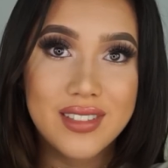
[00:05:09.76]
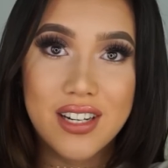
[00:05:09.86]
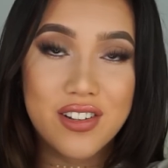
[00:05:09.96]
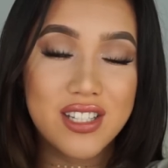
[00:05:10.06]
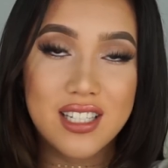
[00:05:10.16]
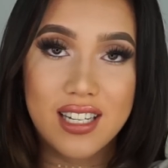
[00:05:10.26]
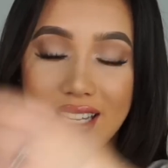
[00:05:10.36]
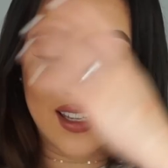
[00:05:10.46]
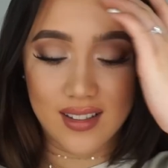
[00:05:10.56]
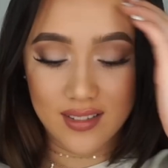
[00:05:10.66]
They're
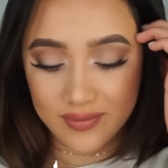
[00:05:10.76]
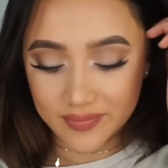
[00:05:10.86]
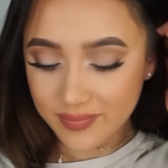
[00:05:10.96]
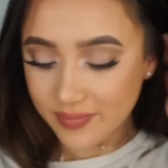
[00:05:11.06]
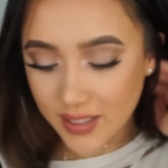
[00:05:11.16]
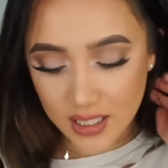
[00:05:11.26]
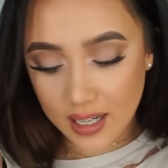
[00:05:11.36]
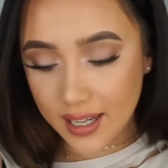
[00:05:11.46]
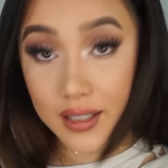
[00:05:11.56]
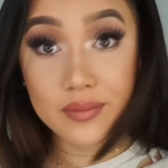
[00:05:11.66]
stunning.
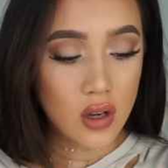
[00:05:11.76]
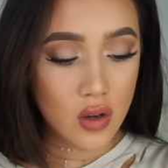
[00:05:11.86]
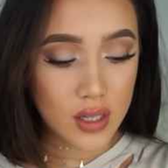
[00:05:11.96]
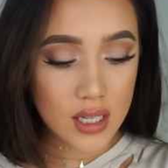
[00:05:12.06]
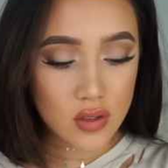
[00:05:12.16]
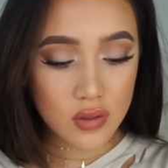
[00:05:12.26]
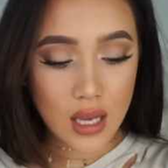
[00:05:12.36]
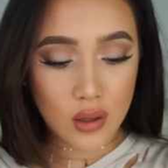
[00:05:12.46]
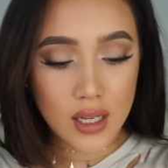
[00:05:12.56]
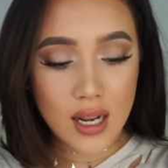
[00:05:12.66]
Stunning! Okay, so
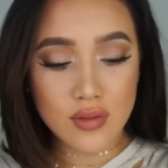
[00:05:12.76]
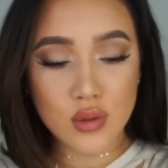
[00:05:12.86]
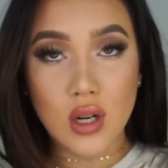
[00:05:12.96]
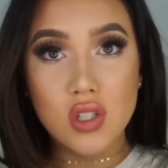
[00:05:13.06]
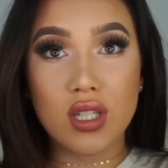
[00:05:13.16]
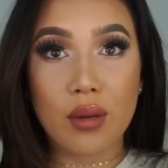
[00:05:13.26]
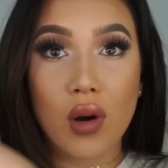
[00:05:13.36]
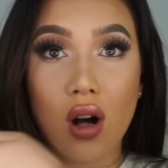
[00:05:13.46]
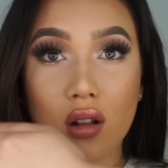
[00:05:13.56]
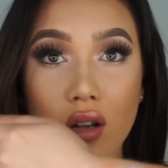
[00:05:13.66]
now that I've swatched them
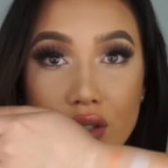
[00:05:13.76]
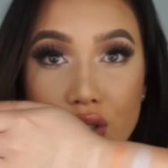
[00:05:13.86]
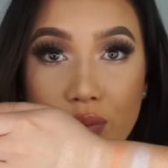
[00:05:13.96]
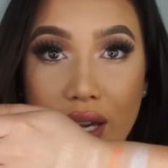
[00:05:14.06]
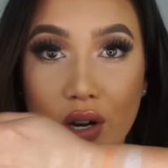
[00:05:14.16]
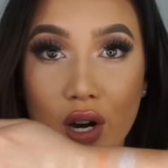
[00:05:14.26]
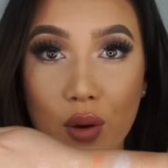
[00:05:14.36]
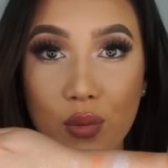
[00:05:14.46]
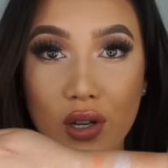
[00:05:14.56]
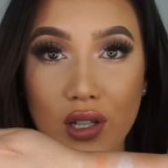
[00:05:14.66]
all onto my
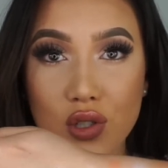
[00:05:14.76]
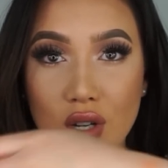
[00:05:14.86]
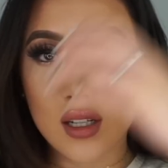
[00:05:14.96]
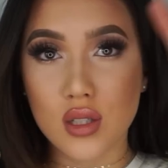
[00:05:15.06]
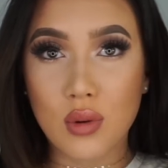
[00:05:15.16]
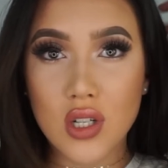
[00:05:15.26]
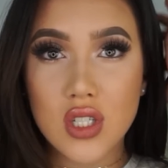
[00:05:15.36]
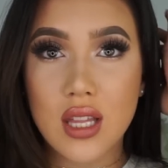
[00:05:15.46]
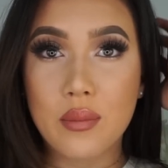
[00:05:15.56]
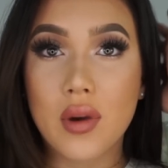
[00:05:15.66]
arm, we're gonna try to
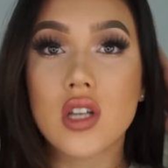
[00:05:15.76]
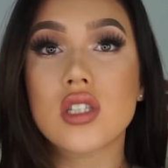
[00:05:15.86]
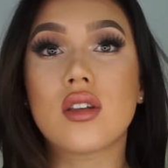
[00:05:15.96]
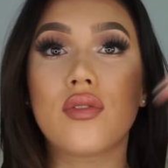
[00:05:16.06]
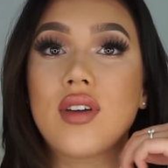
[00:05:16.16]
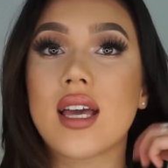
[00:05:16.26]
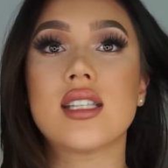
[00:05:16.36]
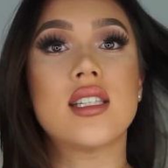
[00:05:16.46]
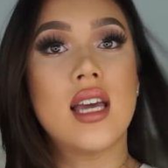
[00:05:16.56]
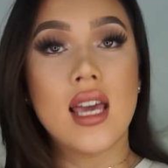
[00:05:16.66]
swatch them onto the
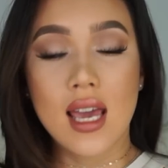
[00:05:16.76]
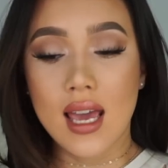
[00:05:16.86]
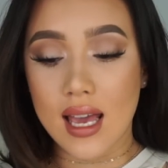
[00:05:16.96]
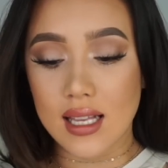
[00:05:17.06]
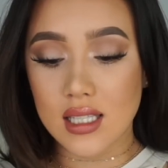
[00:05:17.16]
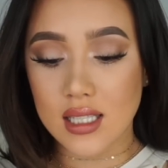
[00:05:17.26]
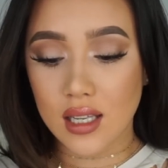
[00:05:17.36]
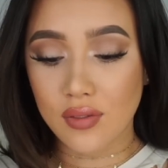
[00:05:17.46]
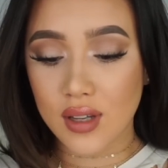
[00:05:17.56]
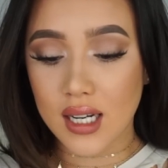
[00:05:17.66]
face and
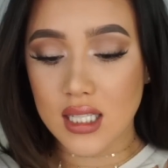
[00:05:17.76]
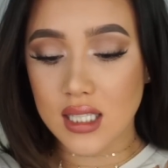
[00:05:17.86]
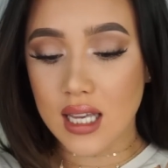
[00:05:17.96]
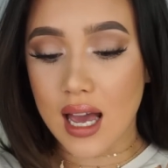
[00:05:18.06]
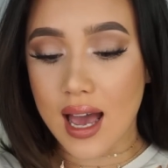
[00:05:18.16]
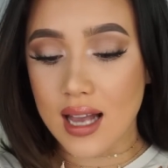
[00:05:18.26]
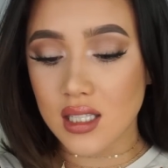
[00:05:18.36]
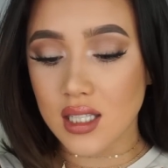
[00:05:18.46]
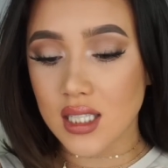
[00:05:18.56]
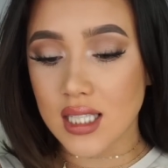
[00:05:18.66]
see if it is
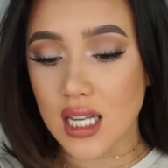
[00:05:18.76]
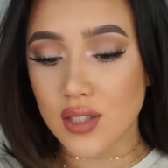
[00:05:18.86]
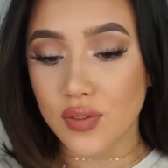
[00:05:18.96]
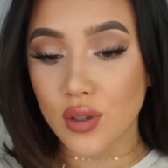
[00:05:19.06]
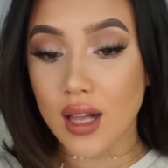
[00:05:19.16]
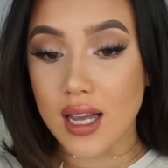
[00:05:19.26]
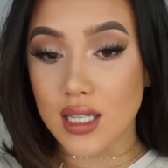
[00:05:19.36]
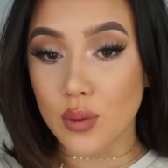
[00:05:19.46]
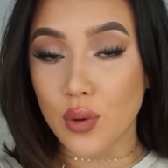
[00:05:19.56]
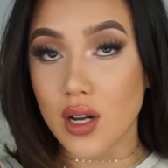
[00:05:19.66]
as successful as
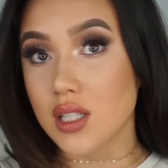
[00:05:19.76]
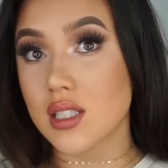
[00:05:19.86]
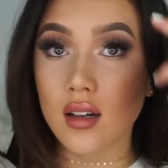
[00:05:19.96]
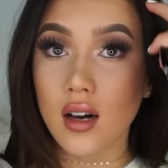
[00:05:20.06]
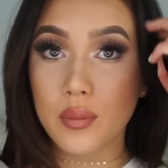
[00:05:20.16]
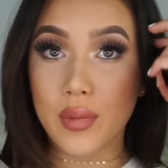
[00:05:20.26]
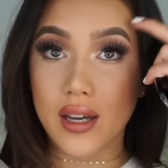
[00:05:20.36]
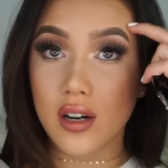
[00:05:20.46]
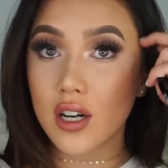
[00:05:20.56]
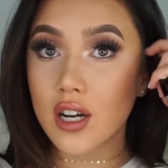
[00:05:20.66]
it was on
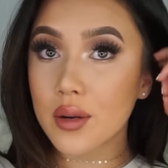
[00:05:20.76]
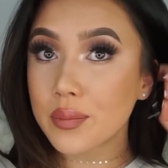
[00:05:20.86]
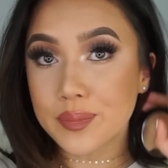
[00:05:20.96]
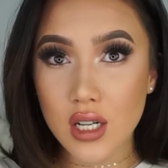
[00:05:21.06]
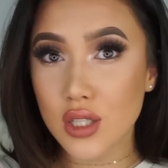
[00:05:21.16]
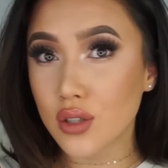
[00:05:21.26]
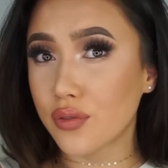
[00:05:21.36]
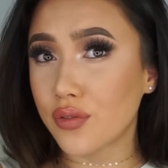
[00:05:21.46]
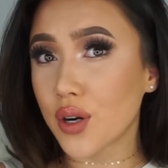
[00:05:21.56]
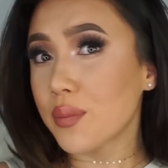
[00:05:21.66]
my arm. So
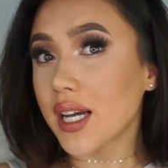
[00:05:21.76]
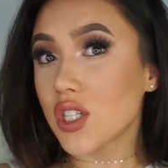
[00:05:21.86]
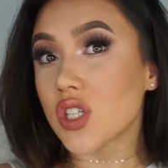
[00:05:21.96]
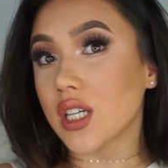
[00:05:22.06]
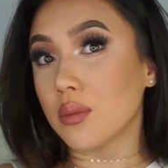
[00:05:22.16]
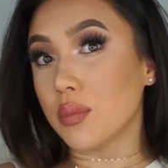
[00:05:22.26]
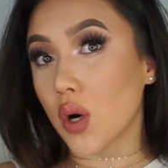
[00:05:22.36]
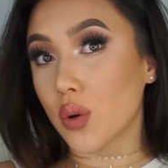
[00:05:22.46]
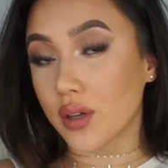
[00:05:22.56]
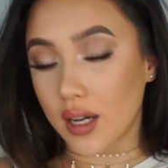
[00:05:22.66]
for my
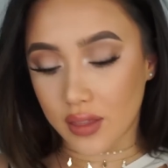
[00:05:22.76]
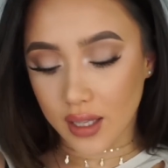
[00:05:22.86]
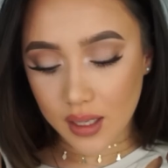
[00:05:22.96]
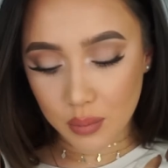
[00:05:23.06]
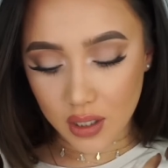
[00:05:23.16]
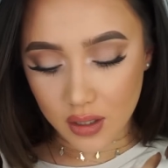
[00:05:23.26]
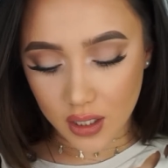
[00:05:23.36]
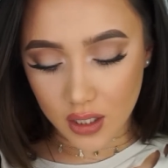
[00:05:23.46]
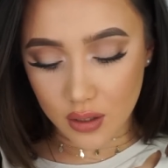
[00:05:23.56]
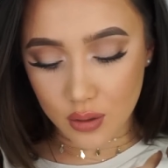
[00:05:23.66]
cheekbone, I think I'm
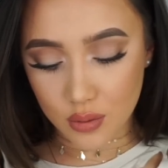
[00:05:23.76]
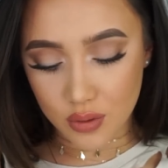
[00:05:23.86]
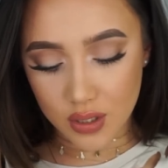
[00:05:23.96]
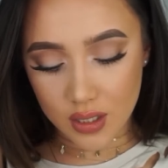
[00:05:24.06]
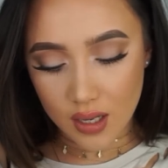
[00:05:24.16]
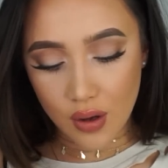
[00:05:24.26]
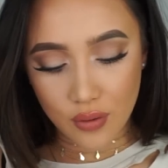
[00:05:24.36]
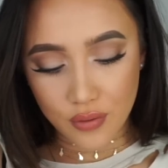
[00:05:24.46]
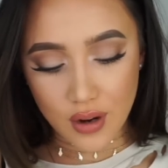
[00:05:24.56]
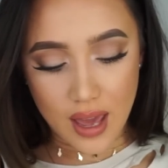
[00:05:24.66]
gonna use
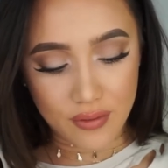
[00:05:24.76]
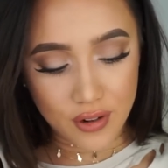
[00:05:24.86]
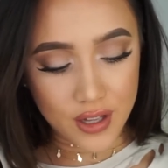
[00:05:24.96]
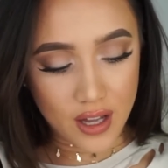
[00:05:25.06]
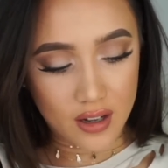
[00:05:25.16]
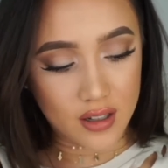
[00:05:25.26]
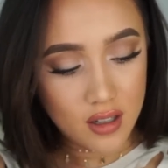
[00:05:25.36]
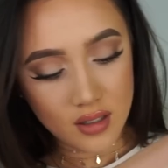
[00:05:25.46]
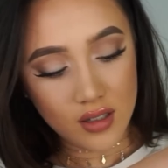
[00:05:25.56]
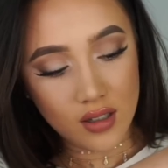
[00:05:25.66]
Forever
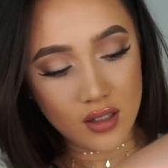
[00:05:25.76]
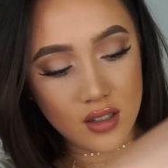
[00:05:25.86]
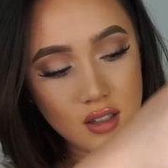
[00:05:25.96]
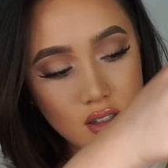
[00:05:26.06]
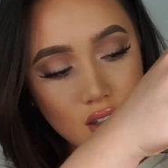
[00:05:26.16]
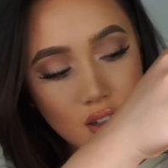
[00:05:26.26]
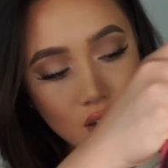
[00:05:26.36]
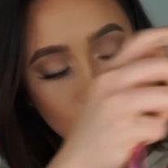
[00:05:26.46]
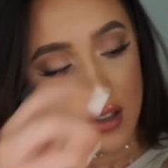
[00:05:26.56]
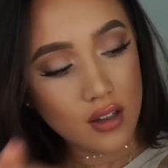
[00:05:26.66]
Young,
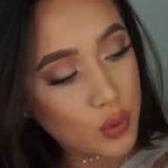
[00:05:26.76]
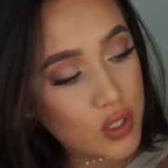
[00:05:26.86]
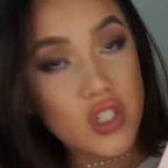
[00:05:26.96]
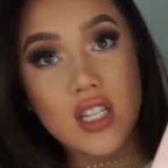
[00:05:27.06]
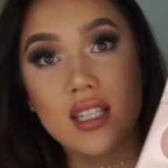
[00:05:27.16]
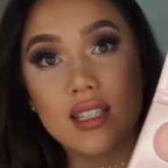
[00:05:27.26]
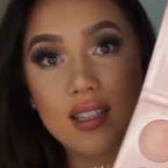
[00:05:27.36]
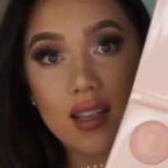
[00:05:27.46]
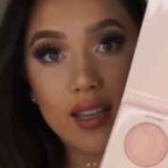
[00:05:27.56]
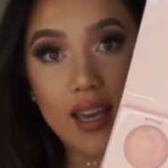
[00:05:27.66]
which is,
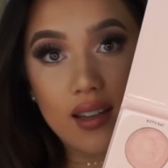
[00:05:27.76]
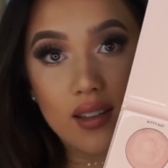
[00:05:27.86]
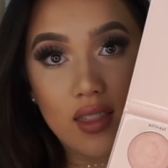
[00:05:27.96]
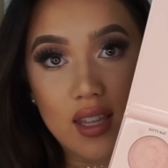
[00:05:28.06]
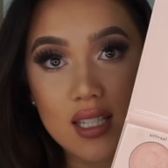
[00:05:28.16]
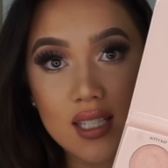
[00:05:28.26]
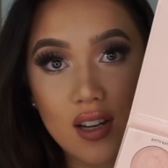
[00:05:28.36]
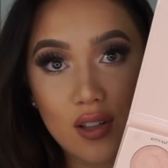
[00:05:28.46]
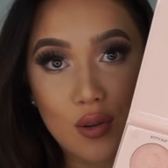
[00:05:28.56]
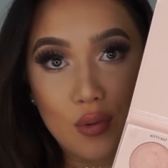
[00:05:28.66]
again, this
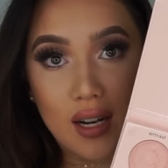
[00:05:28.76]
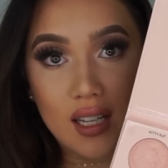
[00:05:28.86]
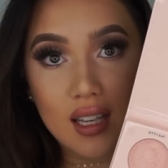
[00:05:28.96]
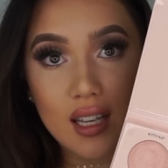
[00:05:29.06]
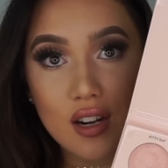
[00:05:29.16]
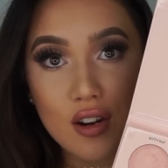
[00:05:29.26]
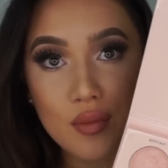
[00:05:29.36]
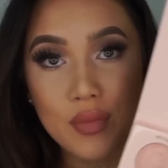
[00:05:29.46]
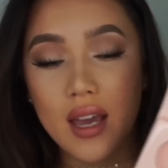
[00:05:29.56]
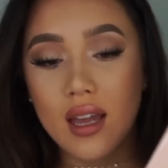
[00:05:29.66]
color right
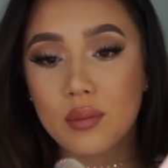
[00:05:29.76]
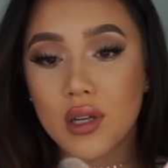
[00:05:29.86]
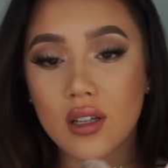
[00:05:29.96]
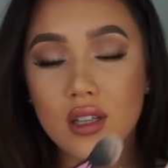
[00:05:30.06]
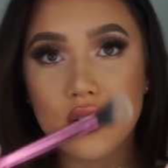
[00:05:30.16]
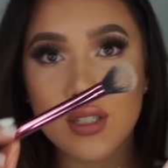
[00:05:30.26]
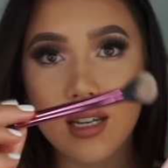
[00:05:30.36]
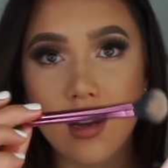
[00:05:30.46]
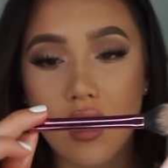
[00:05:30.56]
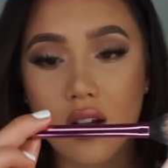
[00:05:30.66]
here. And I'm gonna use
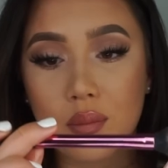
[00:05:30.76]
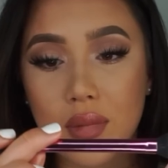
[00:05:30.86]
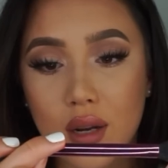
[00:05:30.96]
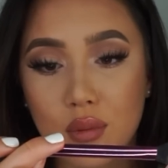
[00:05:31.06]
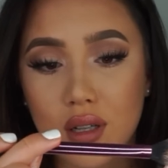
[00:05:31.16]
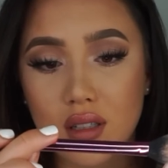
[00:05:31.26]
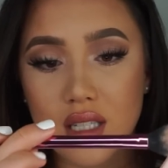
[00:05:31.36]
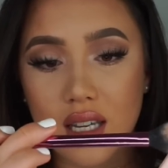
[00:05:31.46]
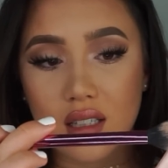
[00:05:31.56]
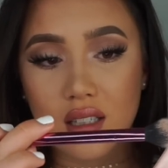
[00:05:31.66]
it on my Real
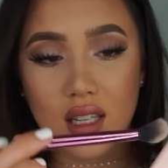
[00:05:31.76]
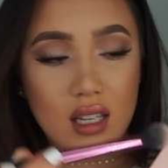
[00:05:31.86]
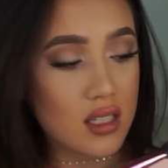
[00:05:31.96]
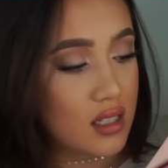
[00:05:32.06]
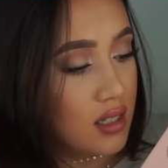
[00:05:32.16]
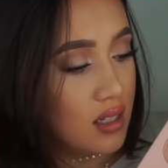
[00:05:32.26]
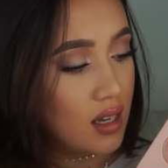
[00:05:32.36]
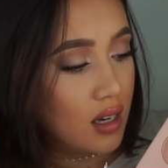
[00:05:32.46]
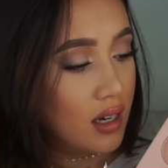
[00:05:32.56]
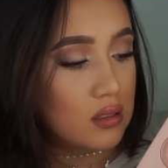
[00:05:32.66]
Techniques.
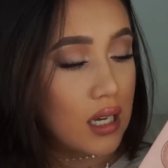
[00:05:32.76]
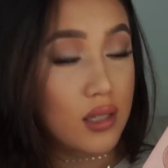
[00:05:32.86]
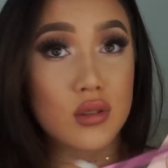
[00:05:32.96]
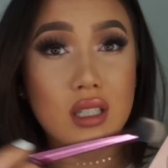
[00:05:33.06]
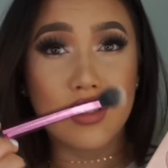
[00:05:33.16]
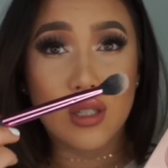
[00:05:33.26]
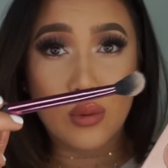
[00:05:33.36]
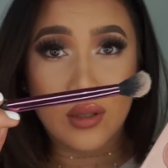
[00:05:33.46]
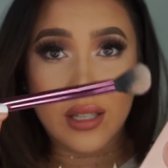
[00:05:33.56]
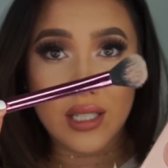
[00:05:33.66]
I don't even
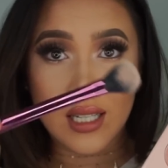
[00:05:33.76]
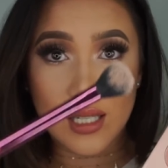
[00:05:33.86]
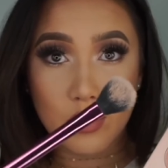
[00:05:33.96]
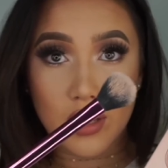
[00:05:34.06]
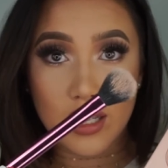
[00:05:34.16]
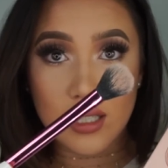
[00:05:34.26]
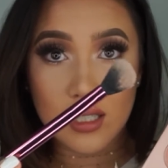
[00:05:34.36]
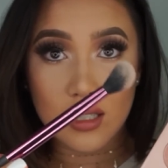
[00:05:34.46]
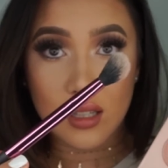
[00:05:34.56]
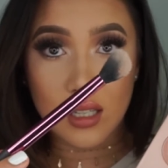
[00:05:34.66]
know what this is, but
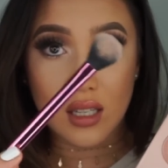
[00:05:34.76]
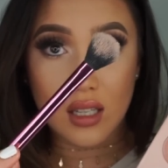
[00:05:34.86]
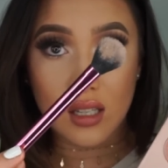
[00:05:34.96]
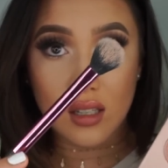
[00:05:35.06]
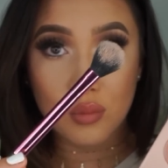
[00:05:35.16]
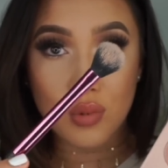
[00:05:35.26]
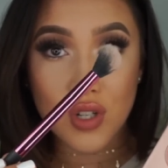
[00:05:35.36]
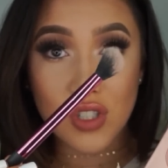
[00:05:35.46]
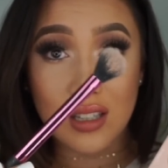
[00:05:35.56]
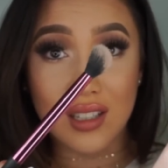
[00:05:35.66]
it's the
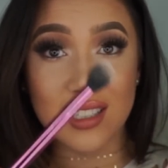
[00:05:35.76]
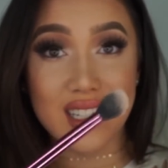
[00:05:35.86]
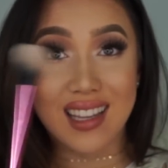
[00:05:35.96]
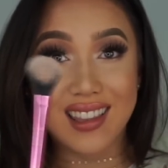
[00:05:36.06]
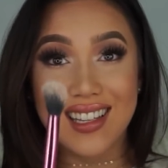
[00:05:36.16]
brush that looks like